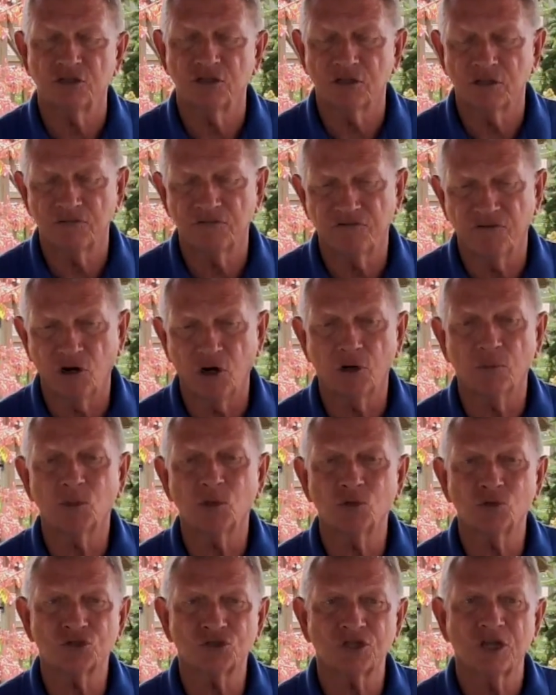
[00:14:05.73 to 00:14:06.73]
that the
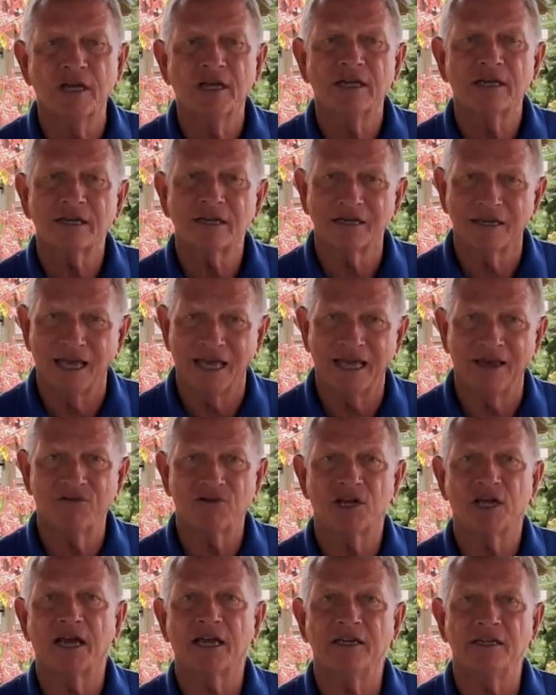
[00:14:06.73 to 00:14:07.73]
farmers can have
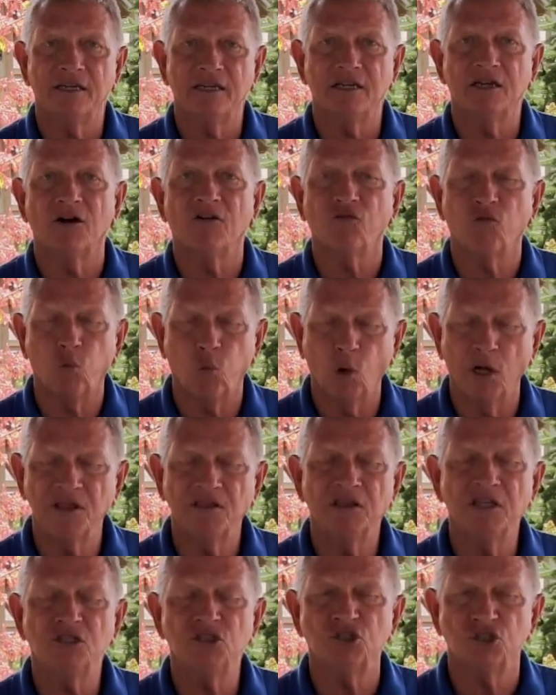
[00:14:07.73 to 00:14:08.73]
an idea of
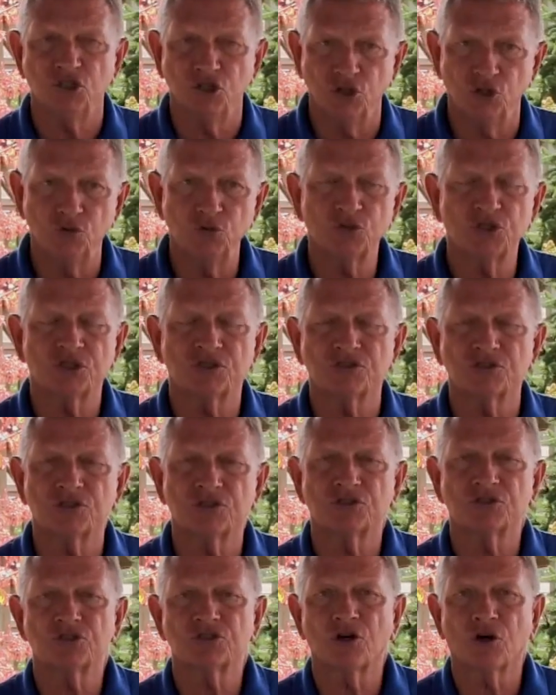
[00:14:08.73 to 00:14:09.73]
when these
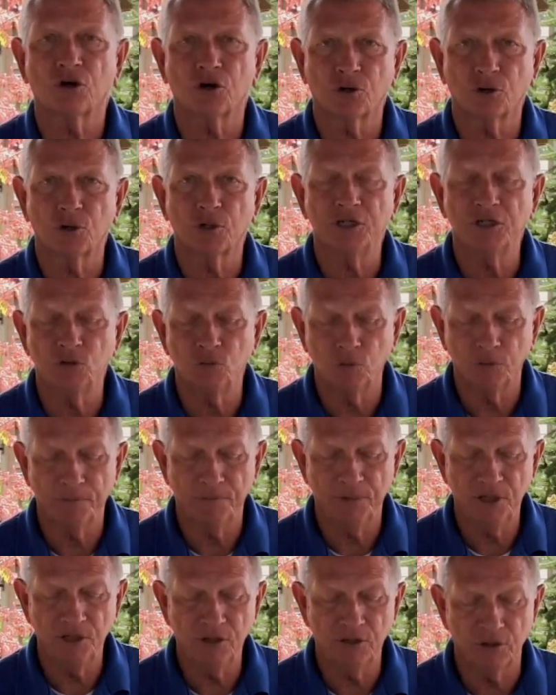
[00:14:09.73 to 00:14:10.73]
nuisances are going to
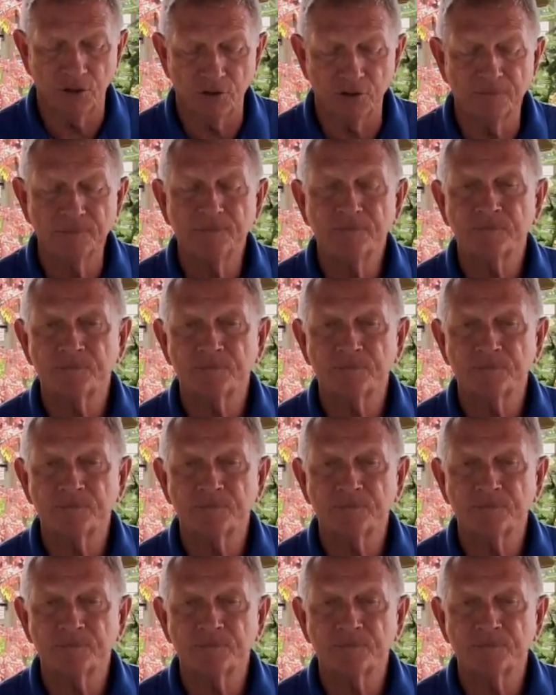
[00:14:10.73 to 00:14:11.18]
appear,